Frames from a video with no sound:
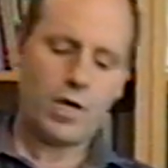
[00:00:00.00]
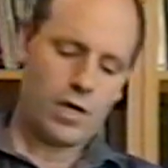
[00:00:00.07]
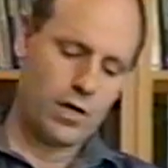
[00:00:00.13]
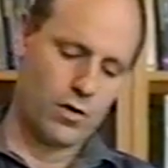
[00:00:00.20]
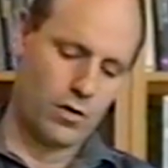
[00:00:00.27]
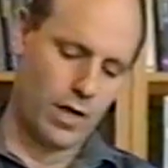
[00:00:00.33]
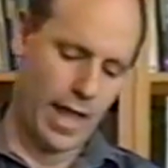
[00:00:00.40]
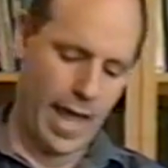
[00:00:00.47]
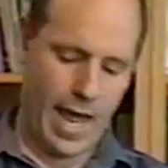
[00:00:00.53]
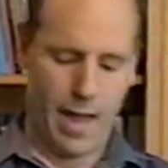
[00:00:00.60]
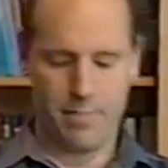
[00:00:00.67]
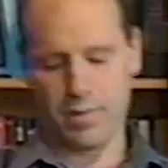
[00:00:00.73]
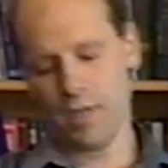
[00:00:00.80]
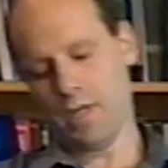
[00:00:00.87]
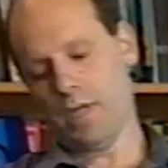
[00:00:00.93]
it in your
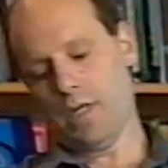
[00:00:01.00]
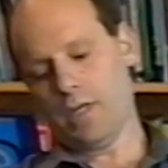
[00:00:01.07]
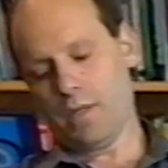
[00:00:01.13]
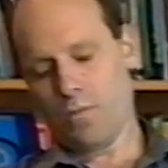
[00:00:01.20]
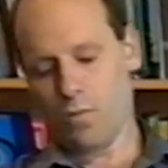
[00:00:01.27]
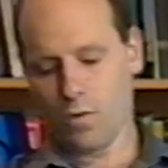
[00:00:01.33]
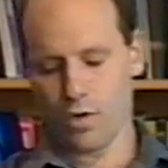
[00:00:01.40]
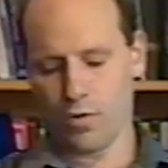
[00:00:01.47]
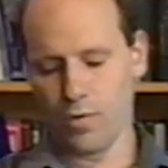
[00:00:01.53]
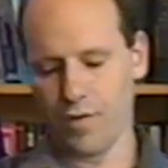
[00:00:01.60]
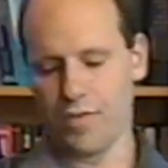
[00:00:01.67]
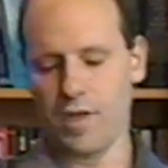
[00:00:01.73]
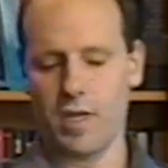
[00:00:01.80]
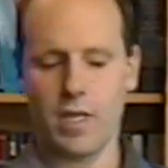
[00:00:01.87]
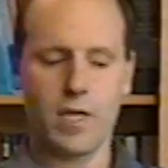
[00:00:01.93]
lab, work
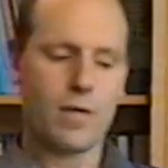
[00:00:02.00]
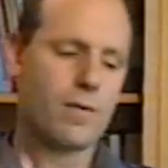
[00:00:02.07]
with it,